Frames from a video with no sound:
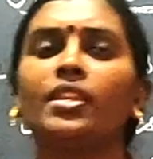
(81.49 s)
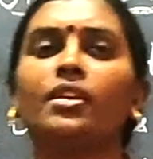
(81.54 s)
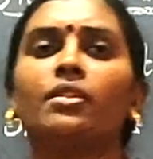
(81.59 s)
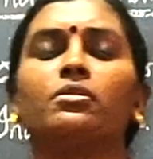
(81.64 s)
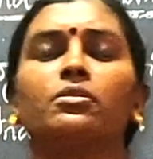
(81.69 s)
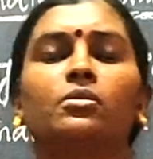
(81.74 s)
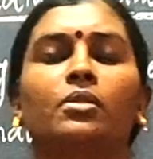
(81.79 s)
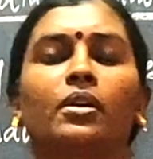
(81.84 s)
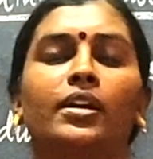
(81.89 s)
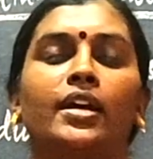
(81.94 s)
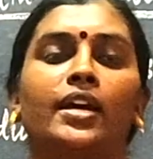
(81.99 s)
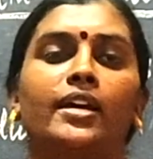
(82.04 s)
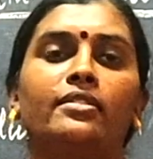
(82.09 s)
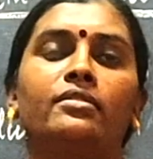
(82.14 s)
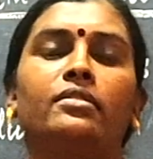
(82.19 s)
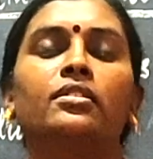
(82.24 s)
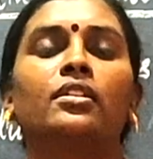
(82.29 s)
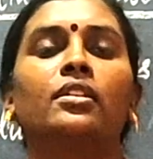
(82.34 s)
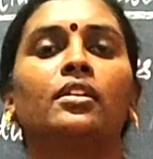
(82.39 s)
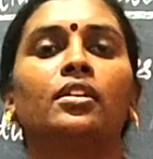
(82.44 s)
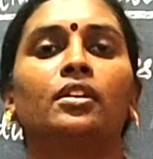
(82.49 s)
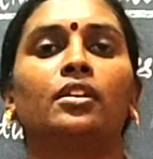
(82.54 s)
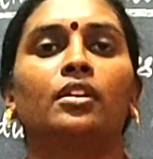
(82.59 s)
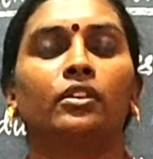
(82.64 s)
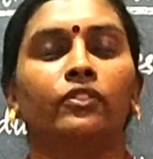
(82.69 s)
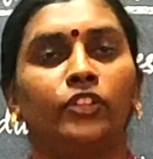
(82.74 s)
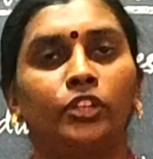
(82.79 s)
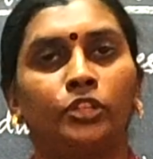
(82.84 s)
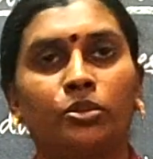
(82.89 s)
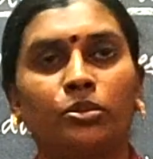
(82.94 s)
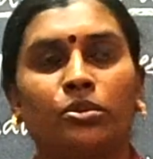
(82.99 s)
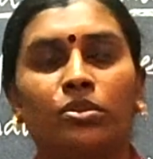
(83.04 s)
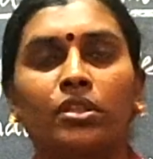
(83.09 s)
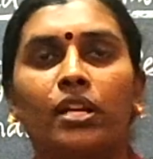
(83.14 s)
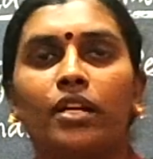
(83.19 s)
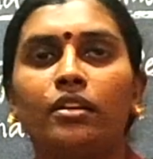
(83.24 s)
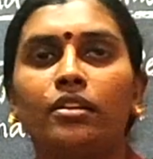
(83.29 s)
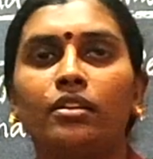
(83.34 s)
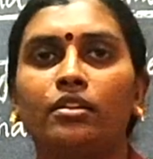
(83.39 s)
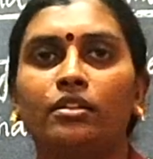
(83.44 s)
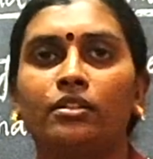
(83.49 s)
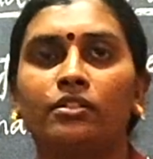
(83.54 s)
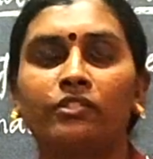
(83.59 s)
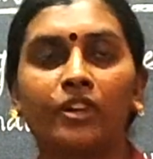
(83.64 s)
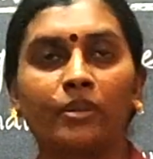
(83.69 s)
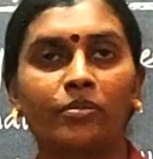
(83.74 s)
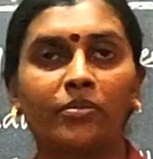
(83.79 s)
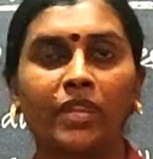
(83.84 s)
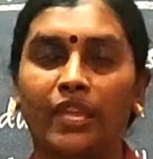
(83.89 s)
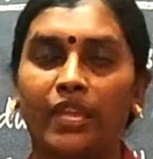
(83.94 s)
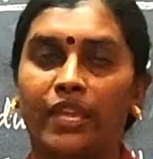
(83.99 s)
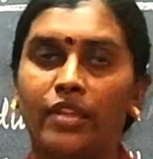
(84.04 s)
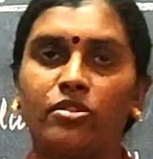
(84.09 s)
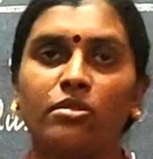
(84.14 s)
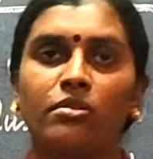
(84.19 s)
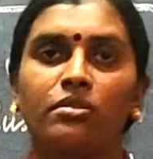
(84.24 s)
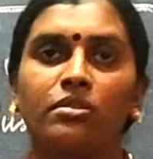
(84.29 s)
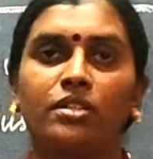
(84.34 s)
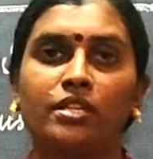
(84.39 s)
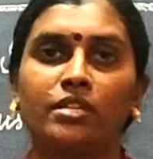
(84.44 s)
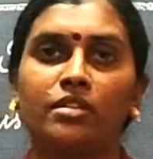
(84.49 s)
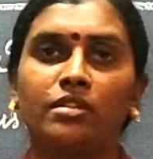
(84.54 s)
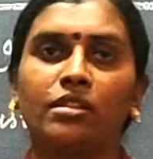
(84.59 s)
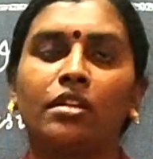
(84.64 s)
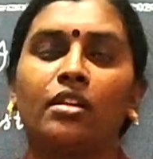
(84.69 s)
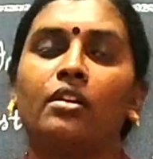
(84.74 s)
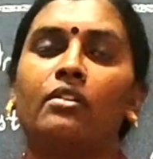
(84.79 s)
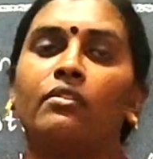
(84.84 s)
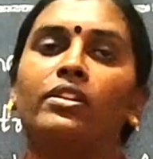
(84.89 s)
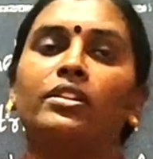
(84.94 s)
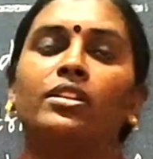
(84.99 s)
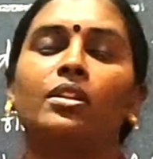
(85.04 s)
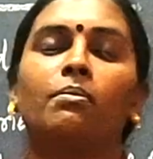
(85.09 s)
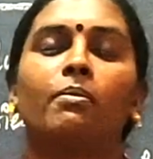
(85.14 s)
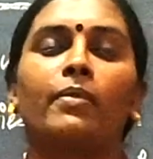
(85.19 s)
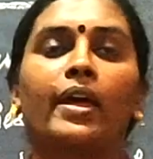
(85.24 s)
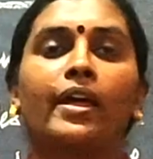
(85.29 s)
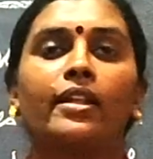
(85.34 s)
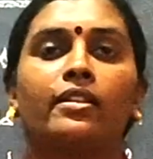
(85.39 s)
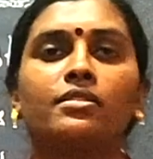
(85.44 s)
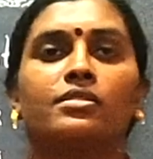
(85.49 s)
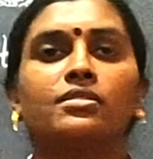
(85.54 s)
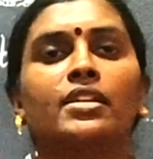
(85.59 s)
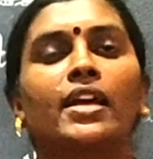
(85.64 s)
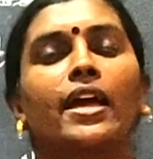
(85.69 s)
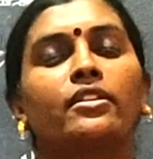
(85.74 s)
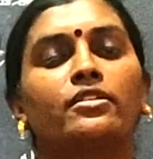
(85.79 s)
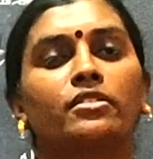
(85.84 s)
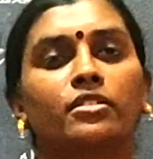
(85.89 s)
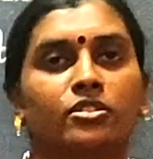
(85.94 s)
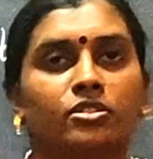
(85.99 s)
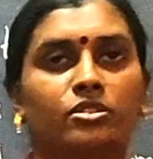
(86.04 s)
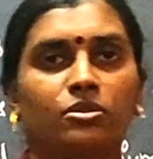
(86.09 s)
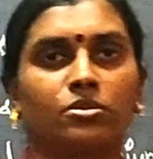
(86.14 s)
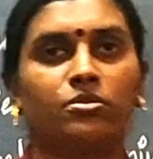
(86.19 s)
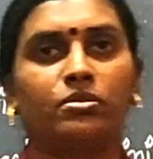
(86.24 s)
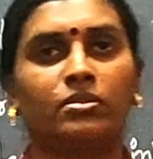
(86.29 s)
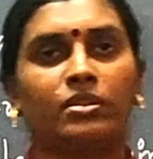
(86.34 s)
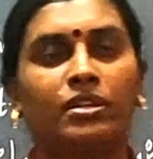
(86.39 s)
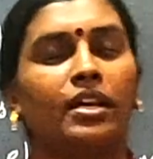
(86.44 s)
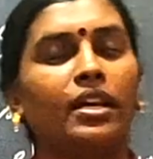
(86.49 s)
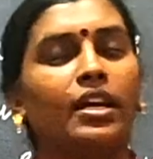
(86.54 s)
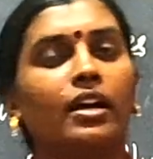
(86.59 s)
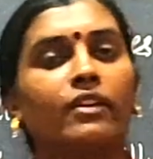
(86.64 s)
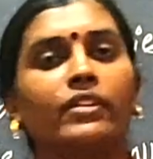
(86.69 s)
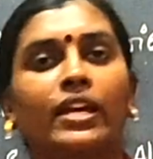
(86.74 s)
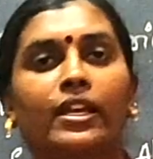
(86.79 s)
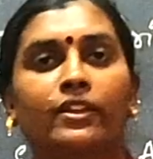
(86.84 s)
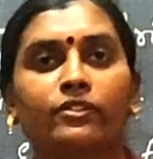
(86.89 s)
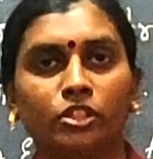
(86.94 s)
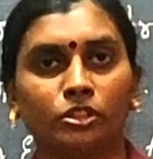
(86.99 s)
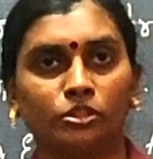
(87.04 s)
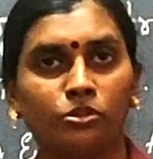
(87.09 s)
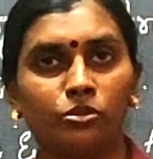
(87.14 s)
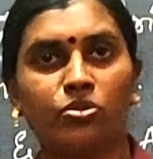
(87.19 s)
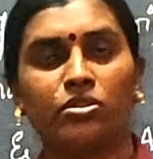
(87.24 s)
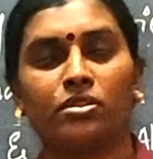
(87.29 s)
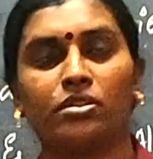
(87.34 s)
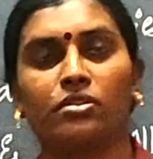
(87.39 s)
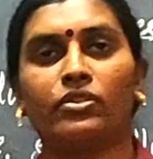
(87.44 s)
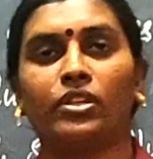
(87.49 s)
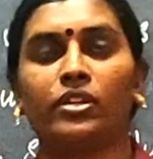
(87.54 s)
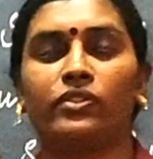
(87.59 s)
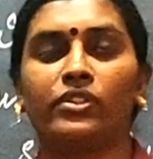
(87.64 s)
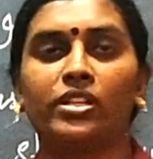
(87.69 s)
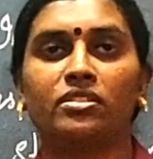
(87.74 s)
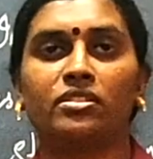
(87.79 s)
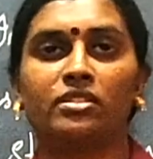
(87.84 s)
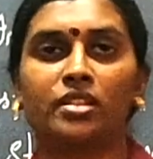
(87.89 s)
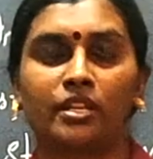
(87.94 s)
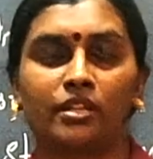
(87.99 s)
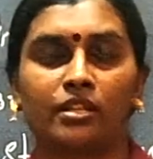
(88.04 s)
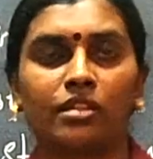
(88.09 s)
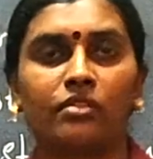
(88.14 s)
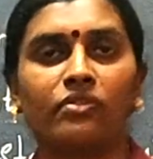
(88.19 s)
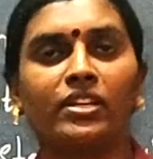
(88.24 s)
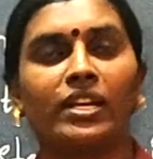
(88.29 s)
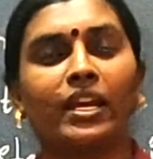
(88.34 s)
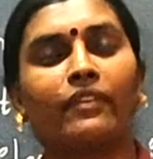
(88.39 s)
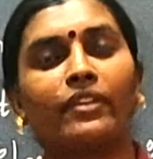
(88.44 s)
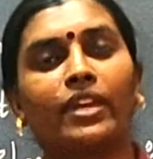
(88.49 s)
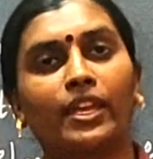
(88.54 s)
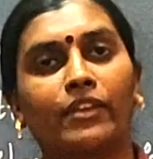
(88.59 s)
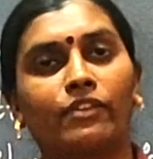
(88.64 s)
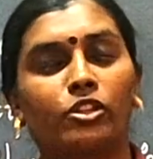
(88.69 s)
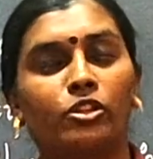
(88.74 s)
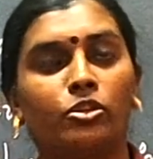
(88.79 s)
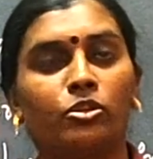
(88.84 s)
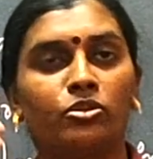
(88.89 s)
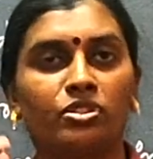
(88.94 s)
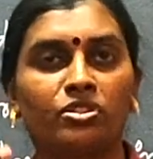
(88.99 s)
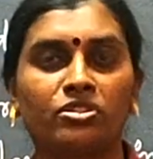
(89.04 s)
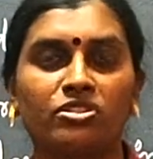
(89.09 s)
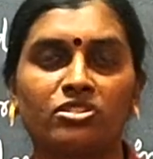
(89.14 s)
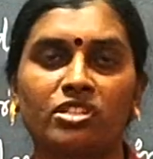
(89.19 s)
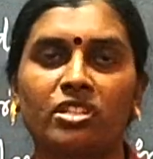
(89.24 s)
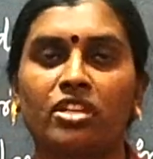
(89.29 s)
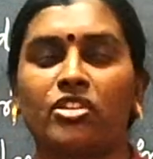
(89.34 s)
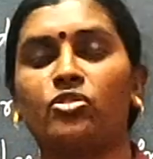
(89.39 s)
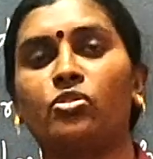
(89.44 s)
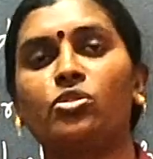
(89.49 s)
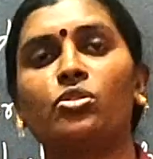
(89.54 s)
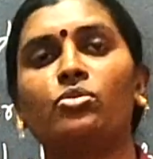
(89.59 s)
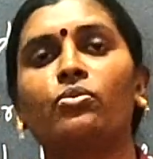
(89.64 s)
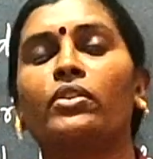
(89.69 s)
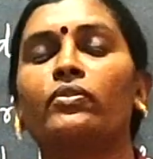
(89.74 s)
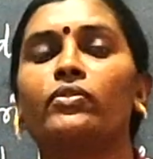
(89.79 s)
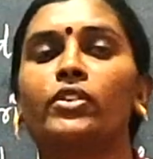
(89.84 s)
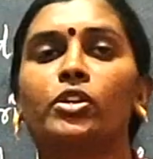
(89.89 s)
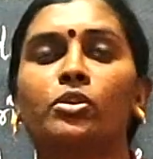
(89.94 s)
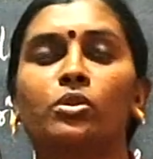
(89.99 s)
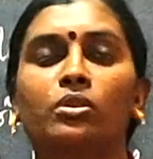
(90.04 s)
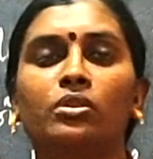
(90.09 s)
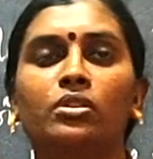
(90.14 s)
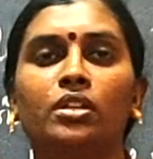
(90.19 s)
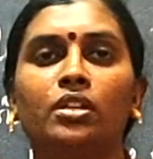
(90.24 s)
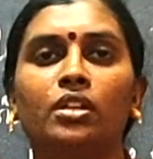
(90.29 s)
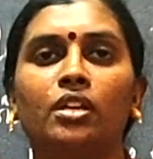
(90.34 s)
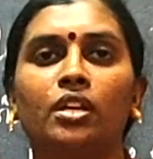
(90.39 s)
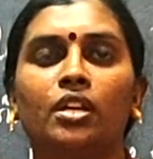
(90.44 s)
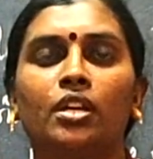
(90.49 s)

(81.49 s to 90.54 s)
So as we know that from the ancient days, when the man started to have evolution, when we say that we have evolution stages when we got,